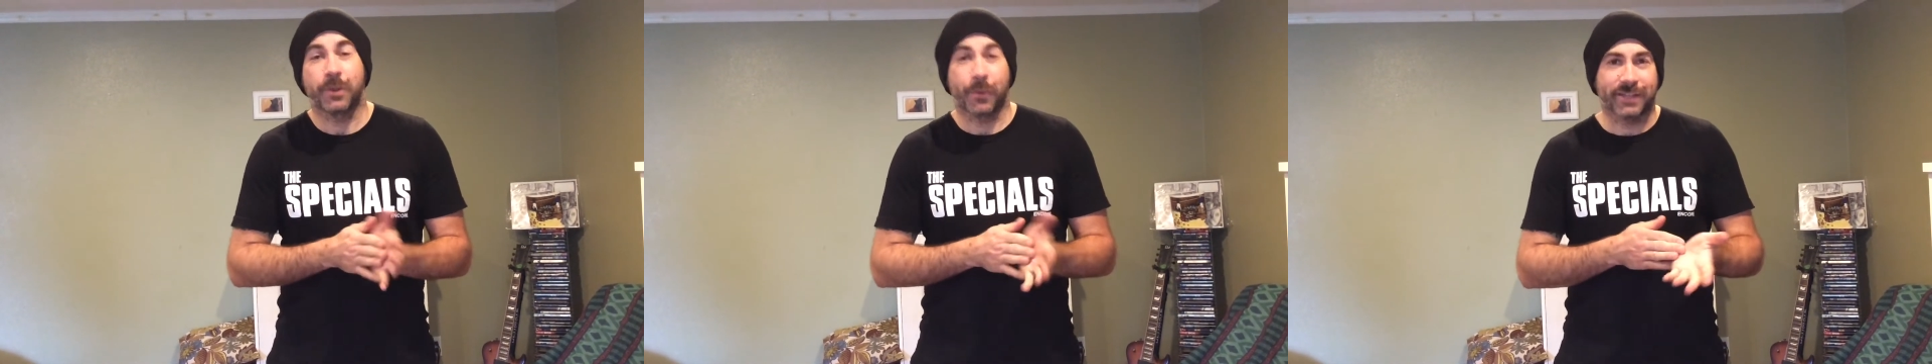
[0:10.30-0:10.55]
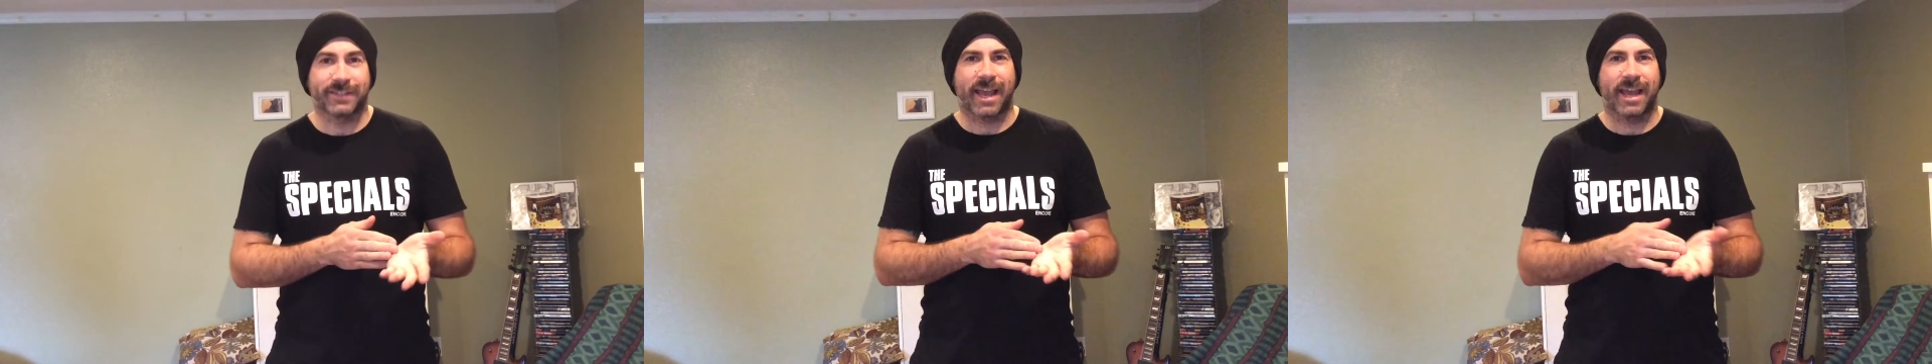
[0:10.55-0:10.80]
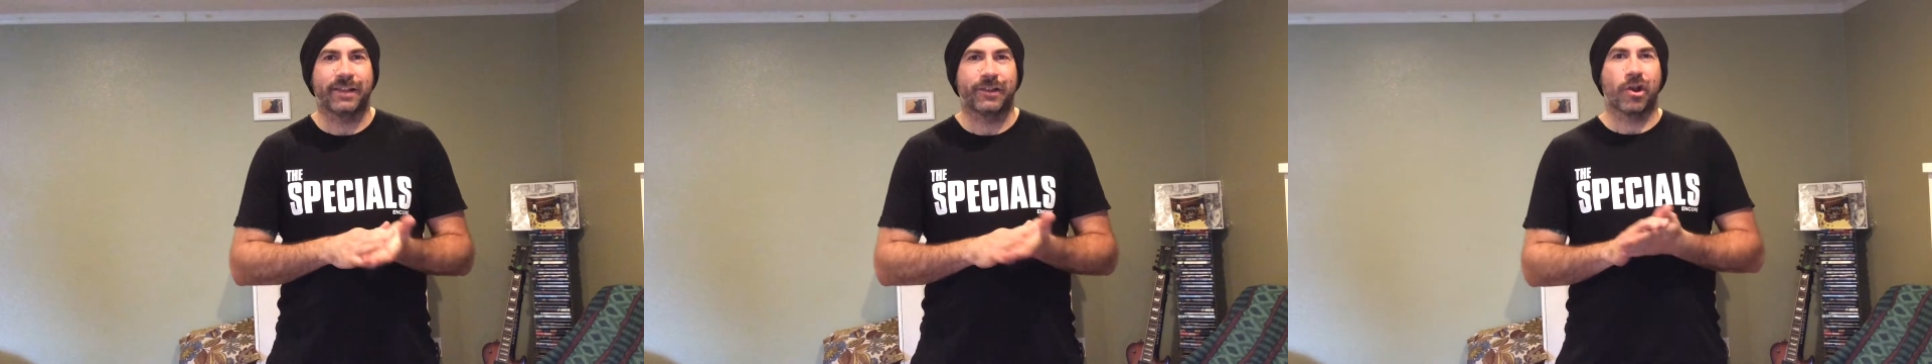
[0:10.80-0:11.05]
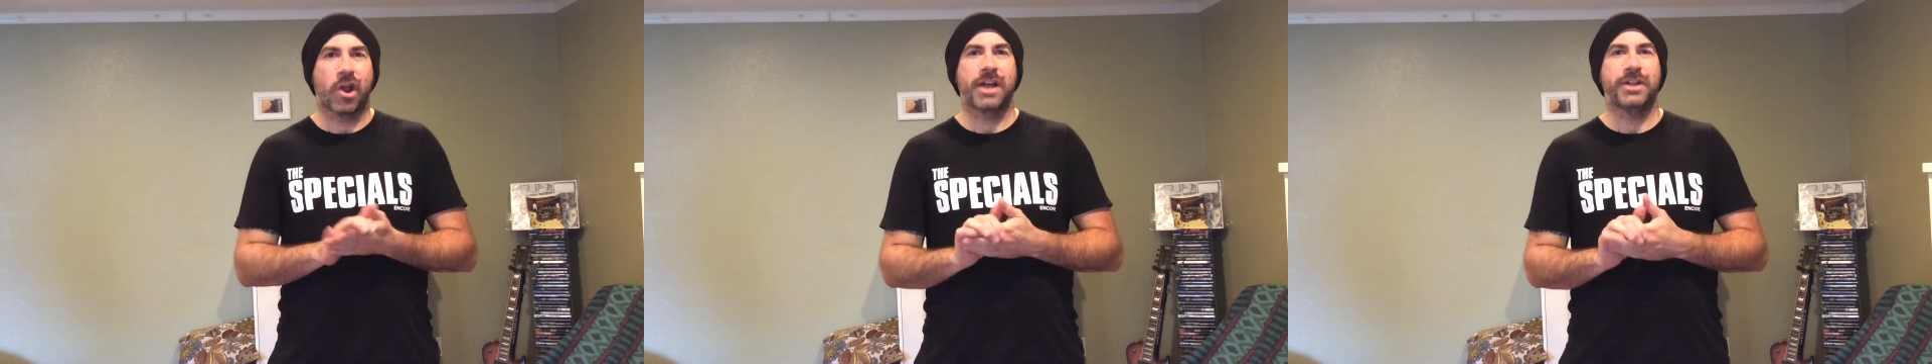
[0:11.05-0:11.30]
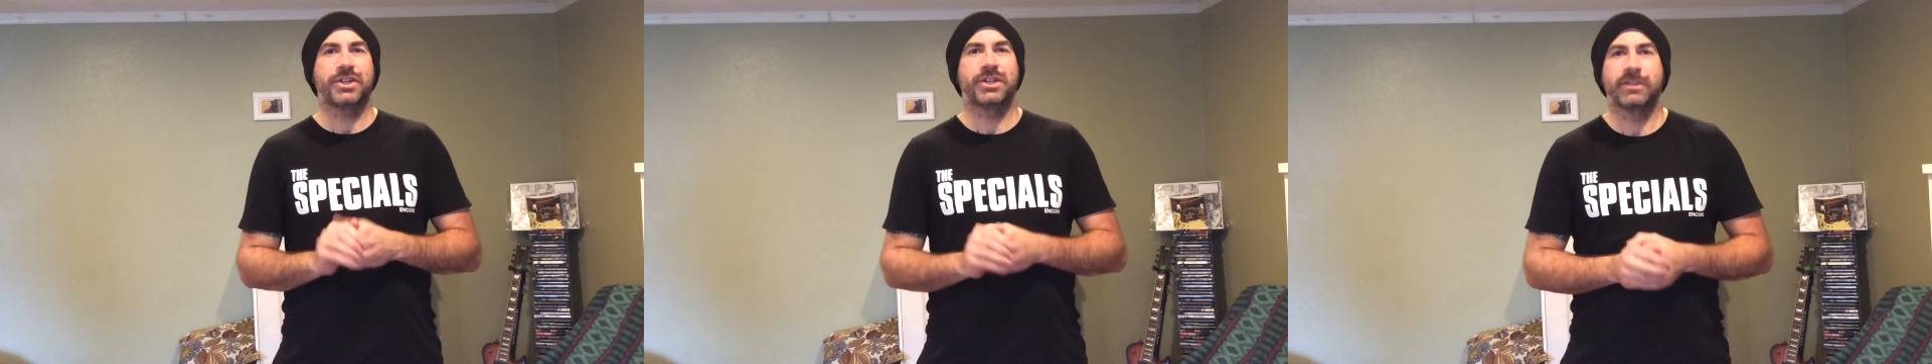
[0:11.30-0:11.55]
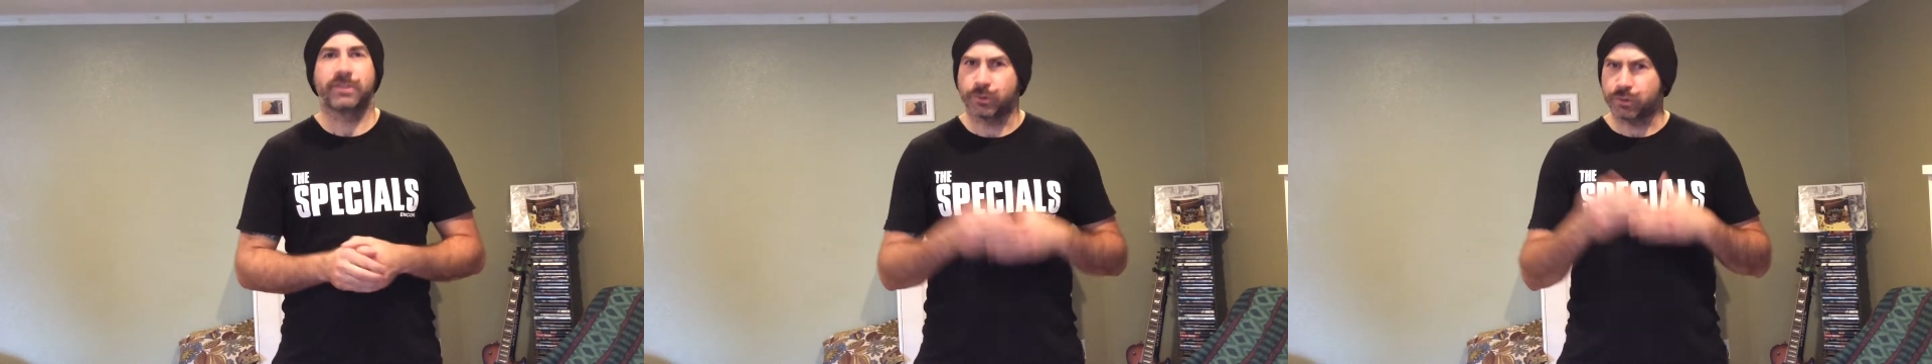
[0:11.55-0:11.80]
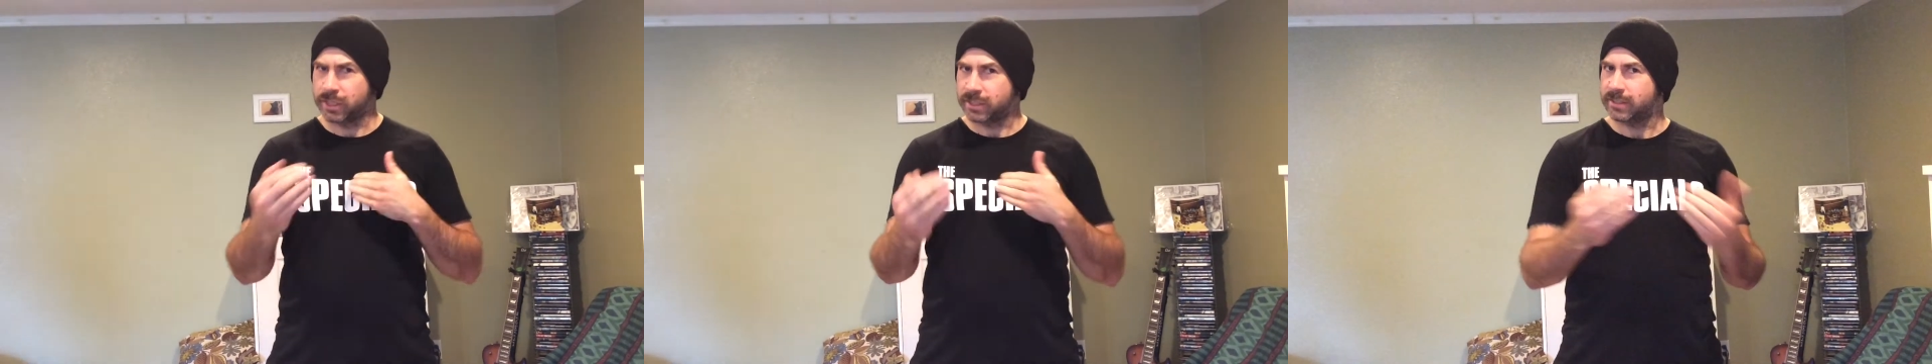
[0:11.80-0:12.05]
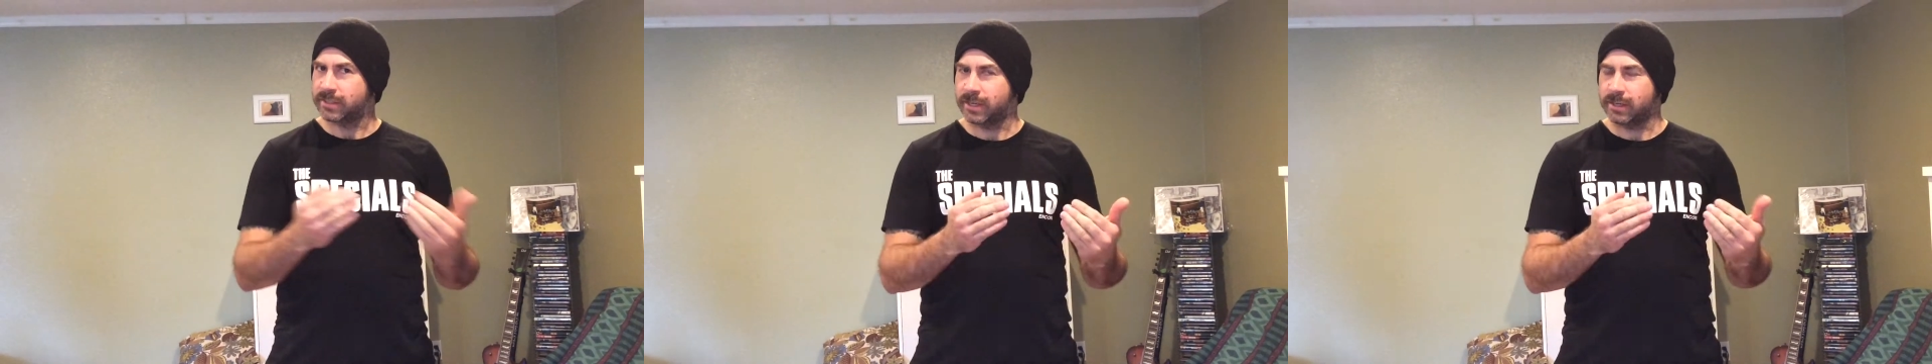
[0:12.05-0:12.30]
so we can skate in the garage, social
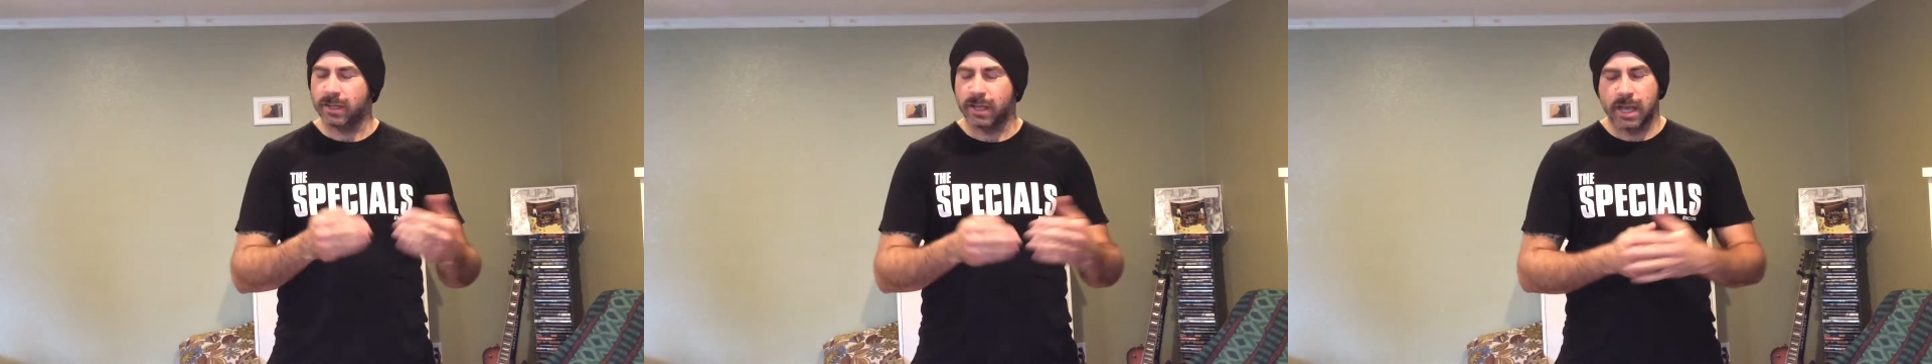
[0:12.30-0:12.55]
distancing.